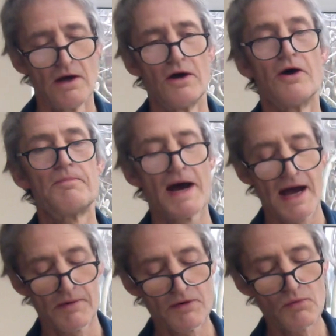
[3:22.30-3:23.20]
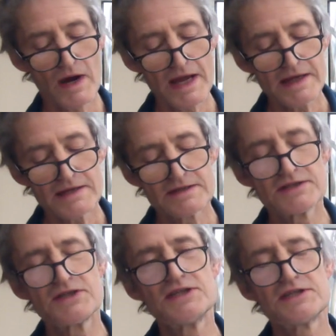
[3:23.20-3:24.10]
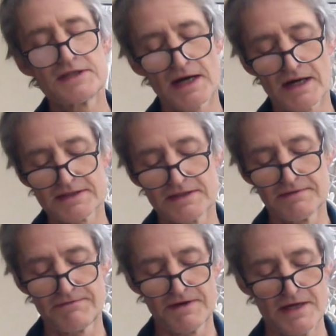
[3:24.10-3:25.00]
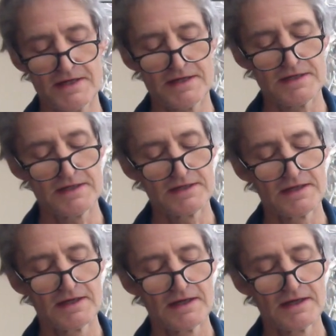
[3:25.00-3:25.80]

Her power wanes, she starts to fade,